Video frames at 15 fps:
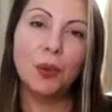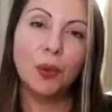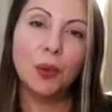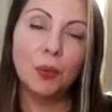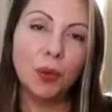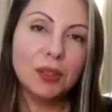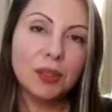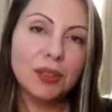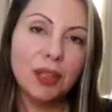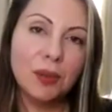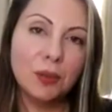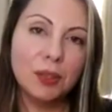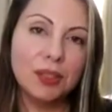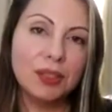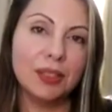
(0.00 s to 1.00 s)
what I
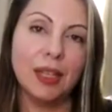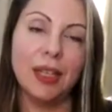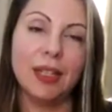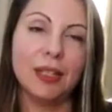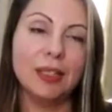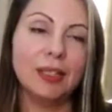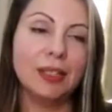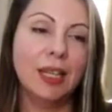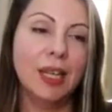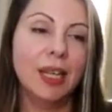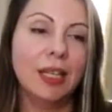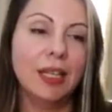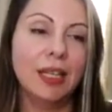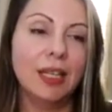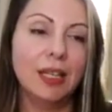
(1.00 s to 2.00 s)
would say is,
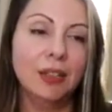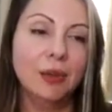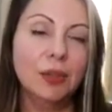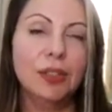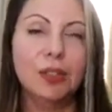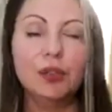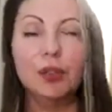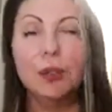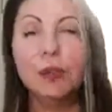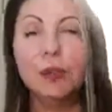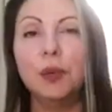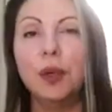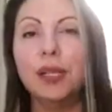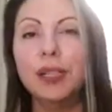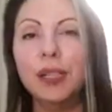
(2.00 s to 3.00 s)
in order
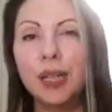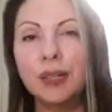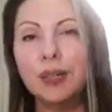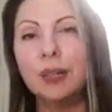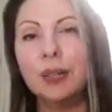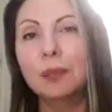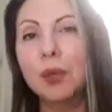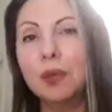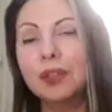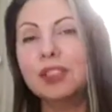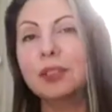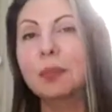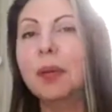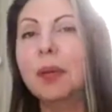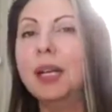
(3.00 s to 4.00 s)
to get the
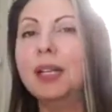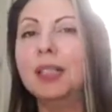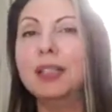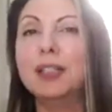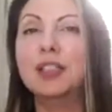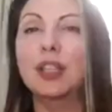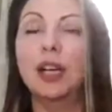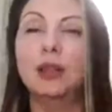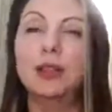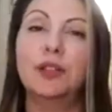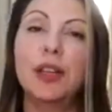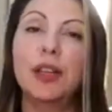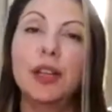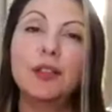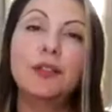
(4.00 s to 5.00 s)
most mileage out
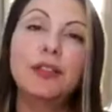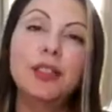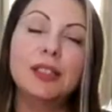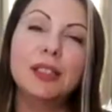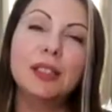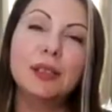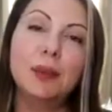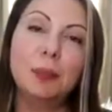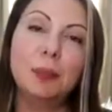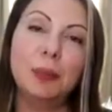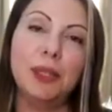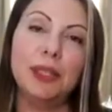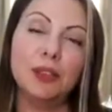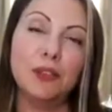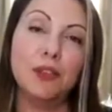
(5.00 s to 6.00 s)
of every single
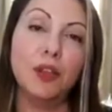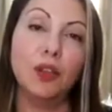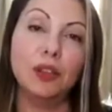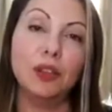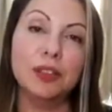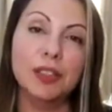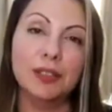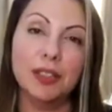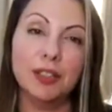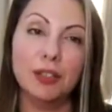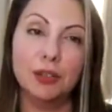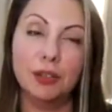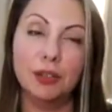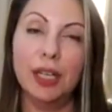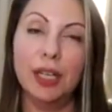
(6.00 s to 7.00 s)
piece of content
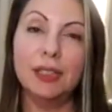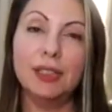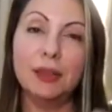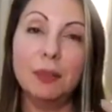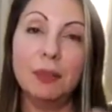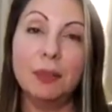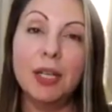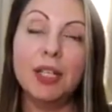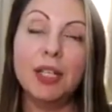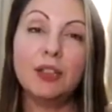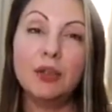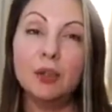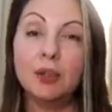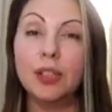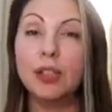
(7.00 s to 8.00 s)
that you write, make
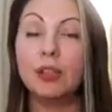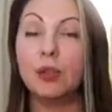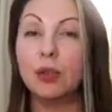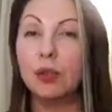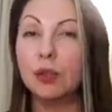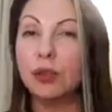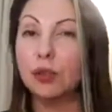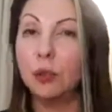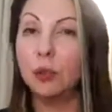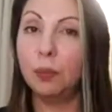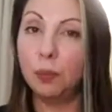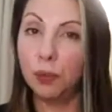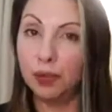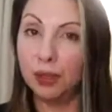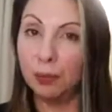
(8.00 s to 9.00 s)
sure that you also
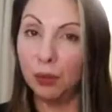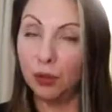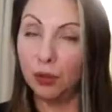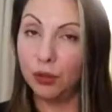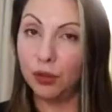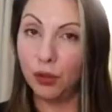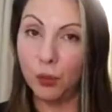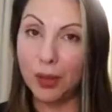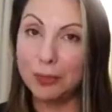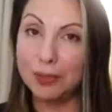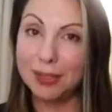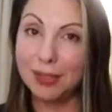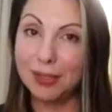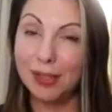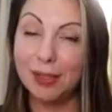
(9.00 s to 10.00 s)
put them on your
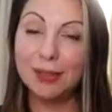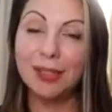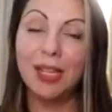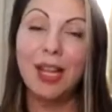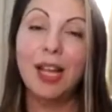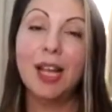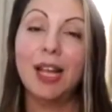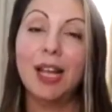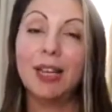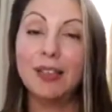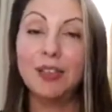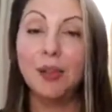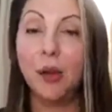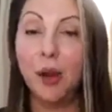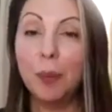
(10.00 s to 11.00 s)
website and
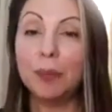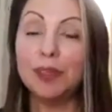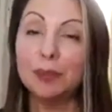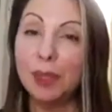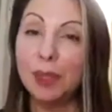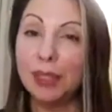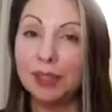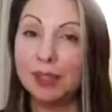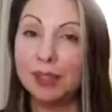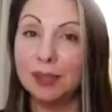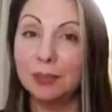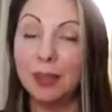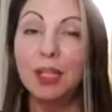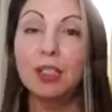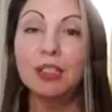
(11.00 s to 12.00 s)
that you optimize
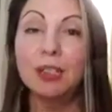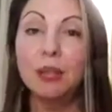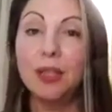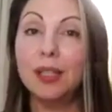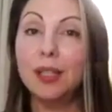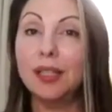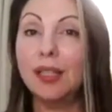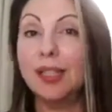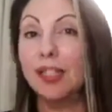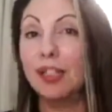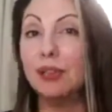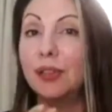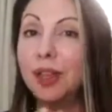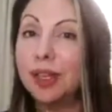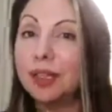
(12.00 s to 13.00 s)
them so that they can
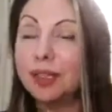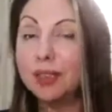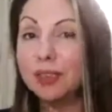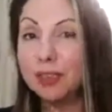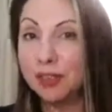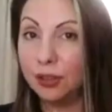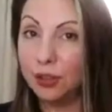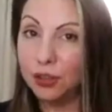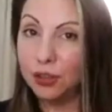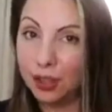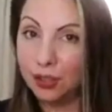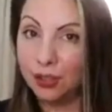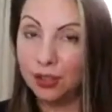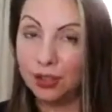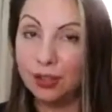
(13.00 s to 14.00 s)
rank in search
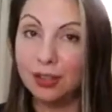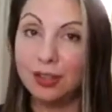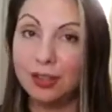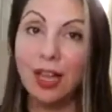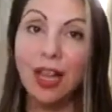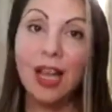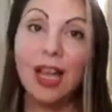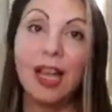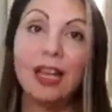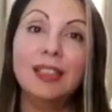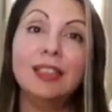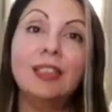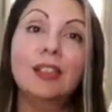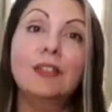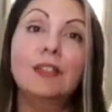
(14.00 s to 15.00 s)
engines
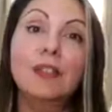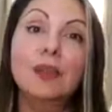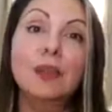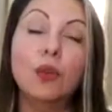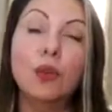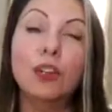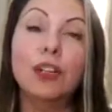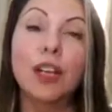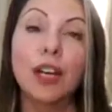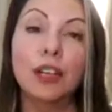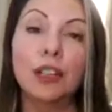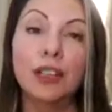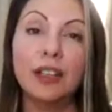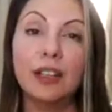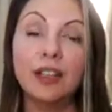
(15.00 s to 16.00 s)
and give you
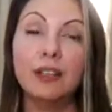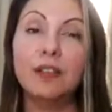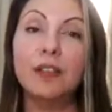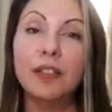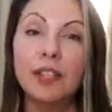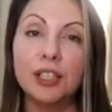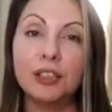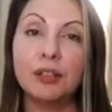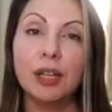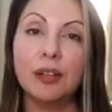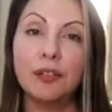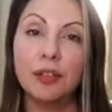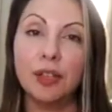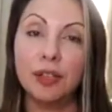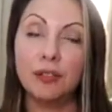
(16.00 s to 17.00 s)
organic free
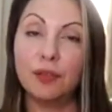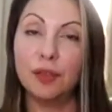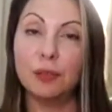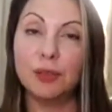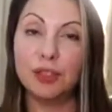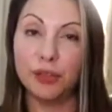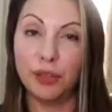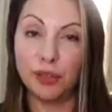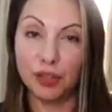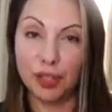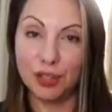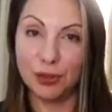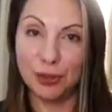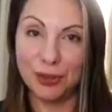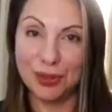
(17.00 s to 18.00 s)
traffic from search
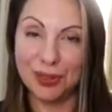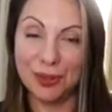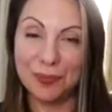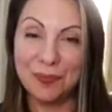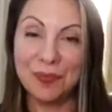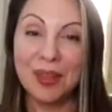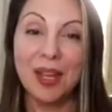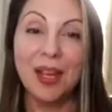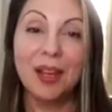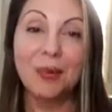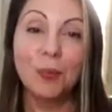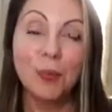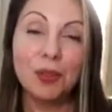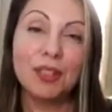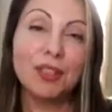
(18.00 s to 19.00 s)
engines.
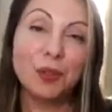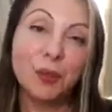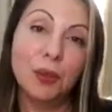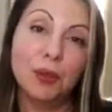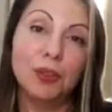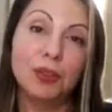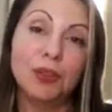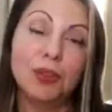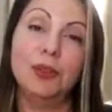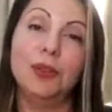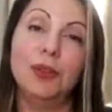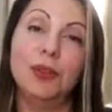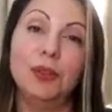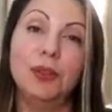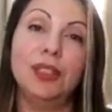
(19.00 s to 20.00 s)
What this will also
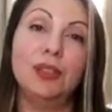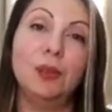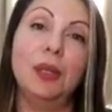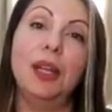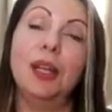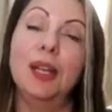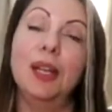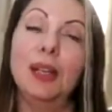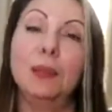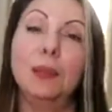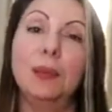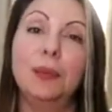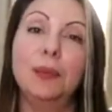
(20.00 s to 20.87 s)
do, it will help